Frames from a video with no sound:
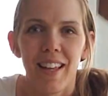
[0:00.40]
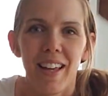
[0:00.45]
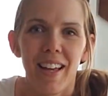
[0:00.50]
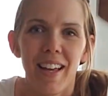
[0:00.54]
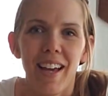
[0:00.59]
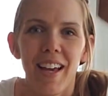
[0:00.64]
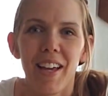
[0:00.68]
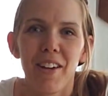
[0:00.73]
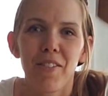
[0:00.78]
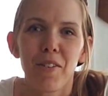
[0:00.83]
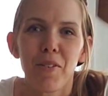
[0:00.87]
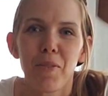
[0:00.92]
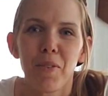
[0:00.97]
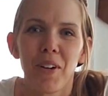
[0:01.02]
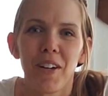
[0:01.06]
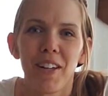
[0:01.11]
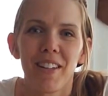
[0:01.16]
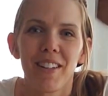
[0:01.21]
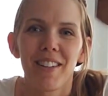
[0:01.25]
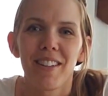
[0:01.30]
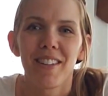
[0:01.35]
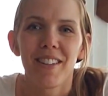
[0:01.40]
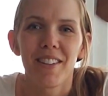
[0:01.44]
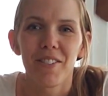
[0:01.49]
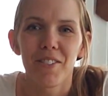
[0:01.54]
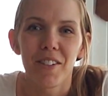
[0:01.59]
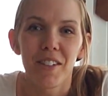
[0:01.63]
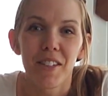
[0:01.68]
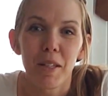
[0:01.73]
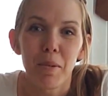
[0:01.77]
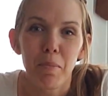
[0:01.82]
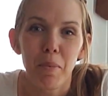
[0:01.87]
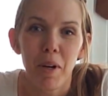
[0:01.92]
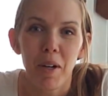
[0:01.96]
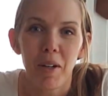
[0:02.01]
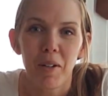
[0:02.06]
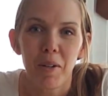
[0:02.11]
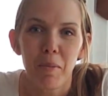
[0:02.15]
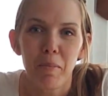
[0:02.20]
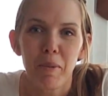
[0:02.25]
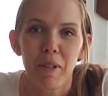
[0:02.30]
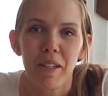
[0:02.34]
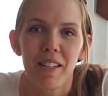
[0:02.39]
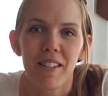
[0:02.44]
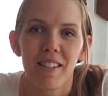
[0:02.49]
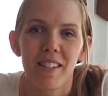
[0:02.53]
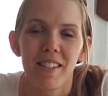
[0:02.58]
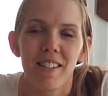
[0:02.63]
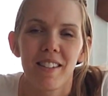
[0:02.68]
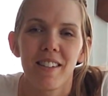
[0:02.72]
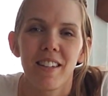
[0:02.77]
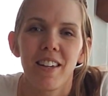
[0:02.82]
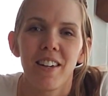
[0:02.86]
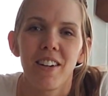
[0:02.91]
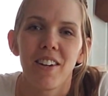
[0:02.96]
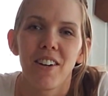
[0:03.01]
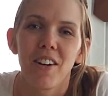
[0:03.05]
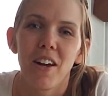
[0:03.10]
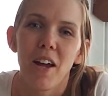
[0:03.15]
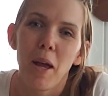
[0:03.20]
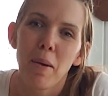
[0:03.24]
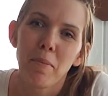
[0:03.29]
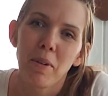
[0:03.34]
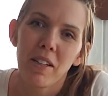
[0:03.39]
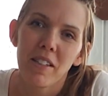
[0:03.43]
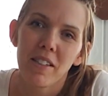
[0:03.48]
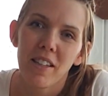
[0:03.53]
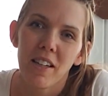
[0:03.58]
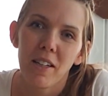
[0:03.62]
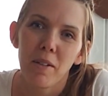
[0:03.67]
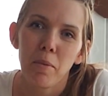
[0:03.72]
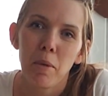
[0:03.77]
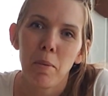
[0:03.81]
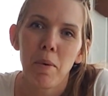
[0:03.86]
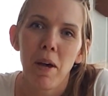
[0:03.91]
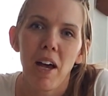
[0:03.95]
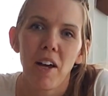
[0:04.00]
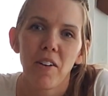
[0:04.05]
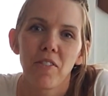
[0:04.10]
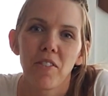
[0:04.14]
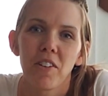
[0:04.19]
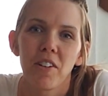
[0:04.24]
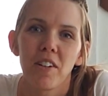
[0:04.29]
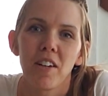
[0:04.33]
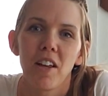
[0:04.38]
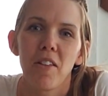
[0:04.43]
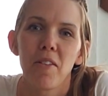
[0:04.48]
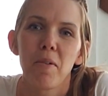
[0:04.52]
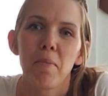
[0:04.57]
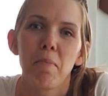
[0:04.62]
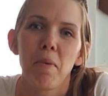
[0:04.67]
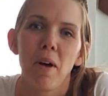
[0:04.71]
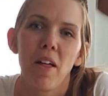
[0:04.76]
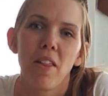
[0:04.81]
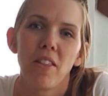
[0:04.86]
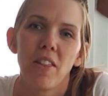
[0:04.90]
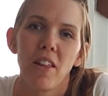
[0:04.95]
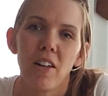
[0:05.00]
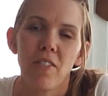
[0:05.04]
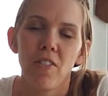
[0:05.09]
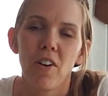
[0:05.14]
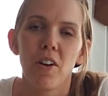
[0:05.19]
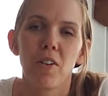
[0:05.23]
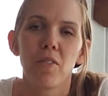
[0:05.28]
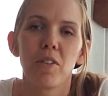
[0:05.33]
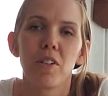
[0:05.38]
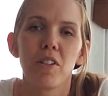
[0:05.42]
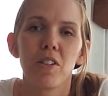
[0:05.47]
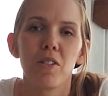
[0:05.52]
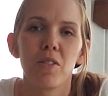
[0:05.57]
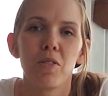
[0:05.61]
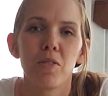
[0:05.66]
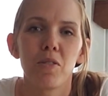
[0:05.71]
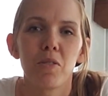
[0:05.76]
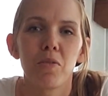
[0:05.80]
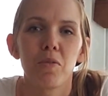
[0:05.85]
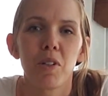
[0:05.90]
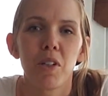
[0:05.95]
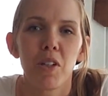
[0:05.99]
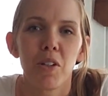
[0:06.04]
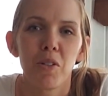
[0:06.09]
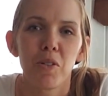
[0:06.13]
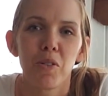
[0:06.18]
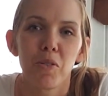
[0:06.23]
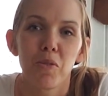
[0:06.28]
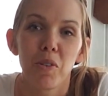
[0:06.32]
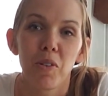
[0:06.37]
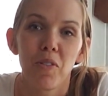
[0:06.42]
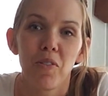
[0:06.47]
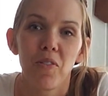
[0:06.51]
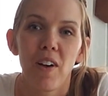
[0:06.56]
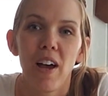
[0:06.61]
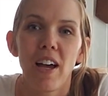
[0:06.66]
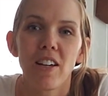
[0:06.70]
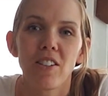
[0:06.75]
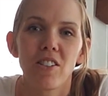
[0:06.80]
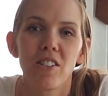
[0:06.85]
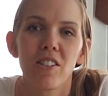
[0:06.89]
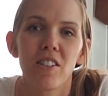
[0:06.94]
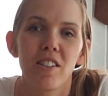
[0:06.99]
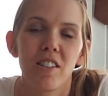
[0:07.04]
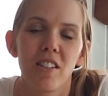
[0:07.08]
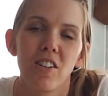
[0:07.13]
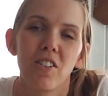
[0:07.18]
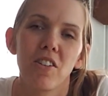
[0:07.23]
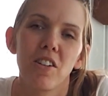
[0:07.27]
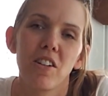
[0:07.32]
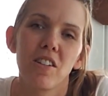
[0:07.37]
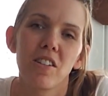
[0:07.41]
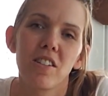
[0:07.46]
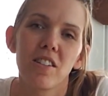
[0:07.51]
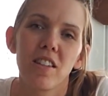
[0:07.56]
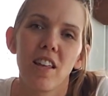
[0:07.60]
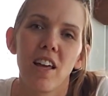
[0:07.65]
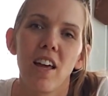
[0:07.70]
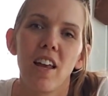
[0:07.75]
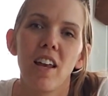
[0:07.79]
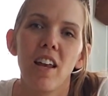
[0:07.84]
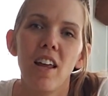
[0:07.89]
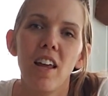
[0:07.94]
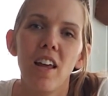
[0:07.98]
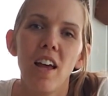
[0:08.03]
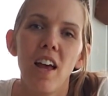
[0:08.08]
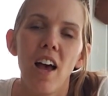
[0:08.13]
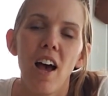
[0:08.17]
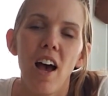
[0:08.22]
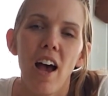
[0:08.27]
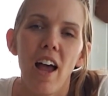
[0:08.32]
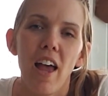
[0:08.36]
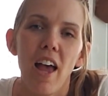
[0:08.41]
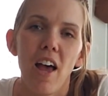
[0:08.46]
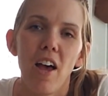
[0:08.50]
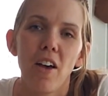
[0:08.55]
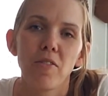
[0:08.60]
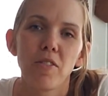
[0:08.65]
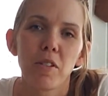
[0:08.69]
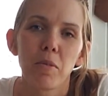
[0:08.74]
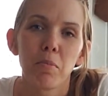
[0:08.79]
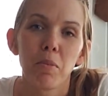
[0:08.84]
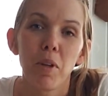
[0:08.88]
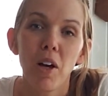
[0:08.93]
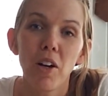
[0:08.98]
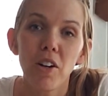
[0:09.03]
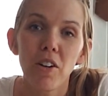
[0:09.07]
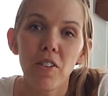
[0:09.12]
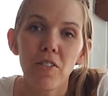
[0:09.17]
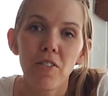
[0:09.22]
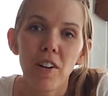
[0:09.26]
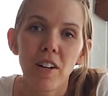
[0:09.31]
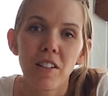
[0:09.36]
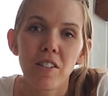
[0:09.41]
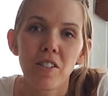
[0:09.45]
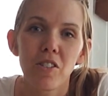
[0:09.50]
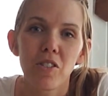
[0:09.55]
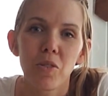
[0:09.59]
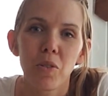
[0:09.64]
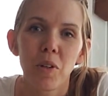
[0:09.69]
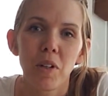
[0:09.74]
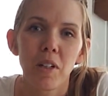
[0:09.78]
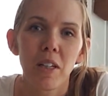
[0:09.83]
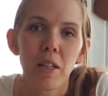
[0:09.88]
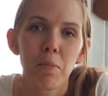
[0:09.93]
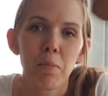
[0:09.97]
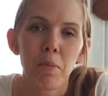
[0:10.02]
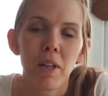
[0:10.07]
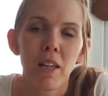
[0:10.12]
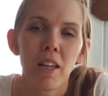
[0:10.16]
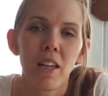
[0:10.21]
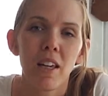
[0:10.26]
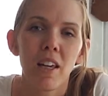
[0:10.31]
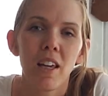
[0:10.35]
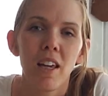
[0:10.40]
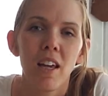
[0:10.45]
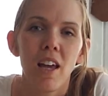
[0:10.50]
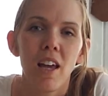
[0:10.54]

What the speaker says: Hi everyone, Larissa at Prodigal Pieces here. I'm excited to be back for another month of our Reduce, Reuse, Refashion series that I have some blogger friends joining me.